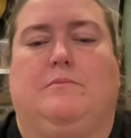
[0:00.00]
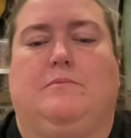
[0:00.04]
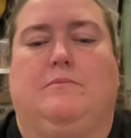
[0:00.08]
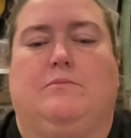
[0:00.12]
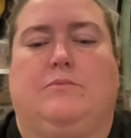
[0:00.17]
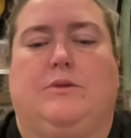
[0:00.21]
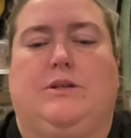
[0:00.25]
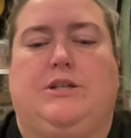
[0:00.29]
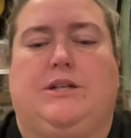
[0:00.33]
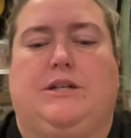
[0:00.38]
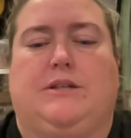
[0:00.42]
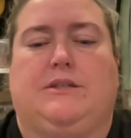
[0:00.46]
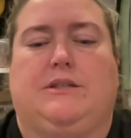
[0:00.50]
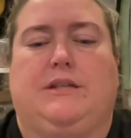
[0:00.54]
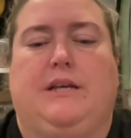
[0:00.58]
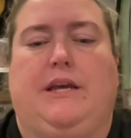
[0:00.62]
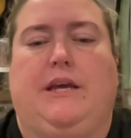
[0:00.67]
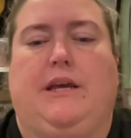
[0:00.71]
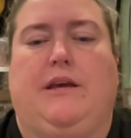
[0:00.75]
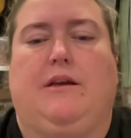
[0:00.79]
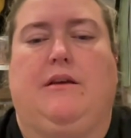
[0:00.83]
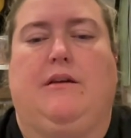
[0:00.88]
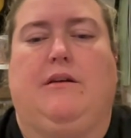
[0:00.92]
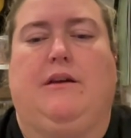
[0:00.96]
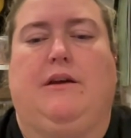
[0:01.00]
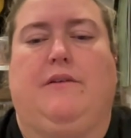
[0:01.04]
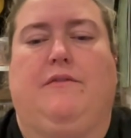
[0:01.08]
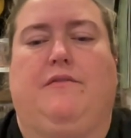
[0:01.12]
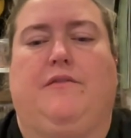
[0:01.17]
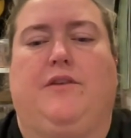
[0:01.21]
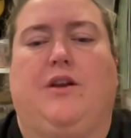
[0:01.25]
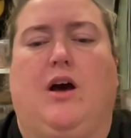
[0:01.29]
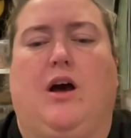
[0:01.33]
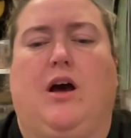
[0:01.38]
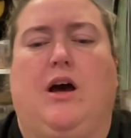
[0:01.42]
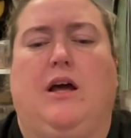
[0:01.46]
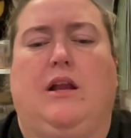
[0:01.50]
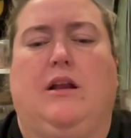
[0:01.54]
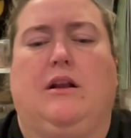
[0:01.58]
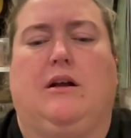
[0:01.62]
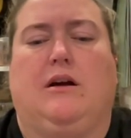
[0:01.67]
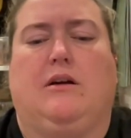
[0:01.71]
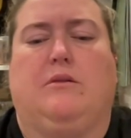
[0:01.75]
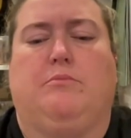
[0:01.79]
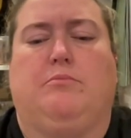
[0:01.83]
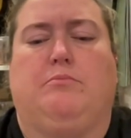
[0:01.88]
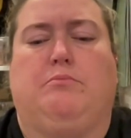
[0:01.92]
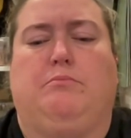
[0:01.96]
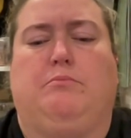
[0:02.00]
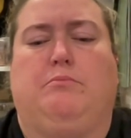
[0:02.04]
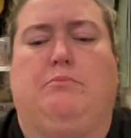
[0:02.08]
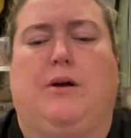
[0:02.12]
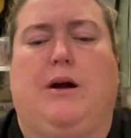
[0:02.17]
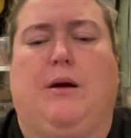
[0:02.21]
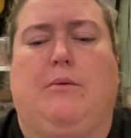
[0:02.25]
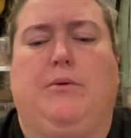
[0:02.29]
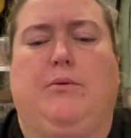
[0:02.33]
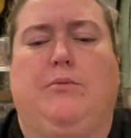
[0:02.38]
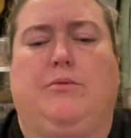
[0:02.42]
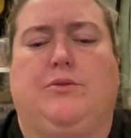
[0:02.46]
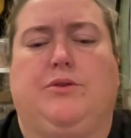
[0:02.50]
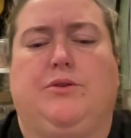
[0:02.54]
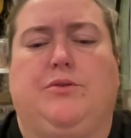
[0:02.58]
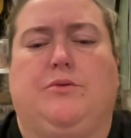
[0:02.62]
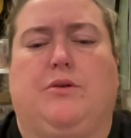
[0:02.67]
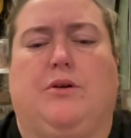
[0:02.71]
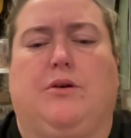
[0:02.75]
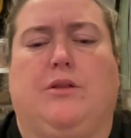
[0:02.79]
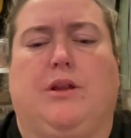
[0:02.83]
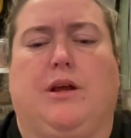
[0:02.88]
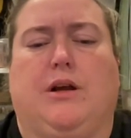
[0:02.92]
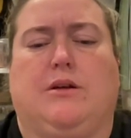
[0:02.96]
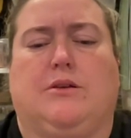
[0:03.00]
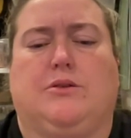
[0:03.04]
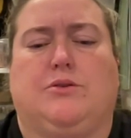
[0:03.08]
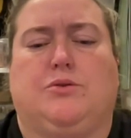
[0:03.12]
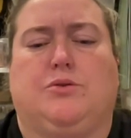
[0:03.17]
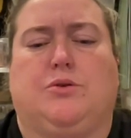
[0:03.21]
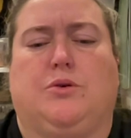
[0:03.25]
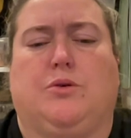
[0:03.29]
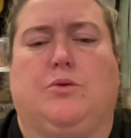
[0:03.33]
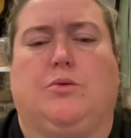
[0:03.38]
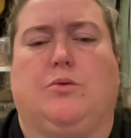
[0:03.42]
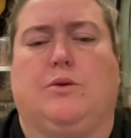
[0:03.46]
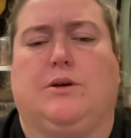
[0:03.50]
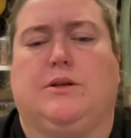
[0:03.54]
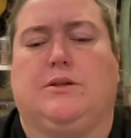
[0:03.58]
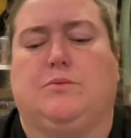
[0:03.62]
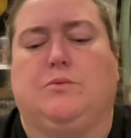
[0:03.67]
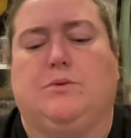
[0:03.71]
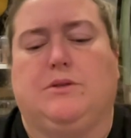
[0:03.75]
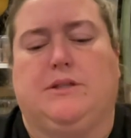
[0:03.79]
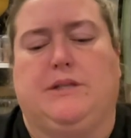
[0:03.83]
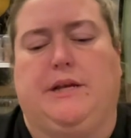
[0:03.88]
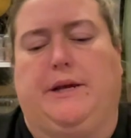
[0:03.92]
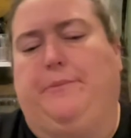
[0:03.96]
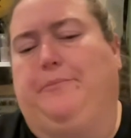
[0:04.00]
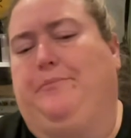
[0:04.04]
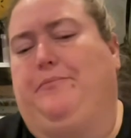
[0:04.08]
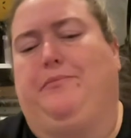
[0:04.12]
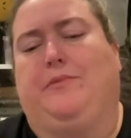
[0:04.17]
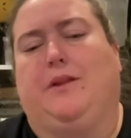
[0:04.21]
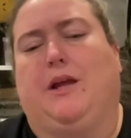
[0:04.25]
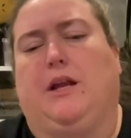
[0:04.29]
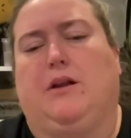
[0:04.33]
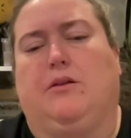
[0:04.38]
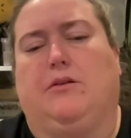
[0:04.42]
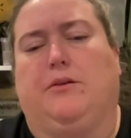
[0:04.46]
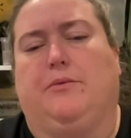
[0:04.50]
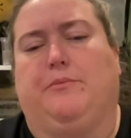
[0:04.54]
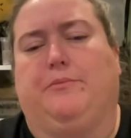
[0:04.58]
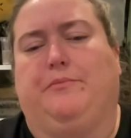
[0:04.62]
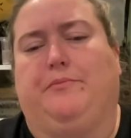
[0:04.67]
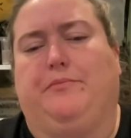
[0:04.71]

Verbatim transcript: We shall see. If not, I'll probably will do her on like a turquoise. We'll see. I don't know.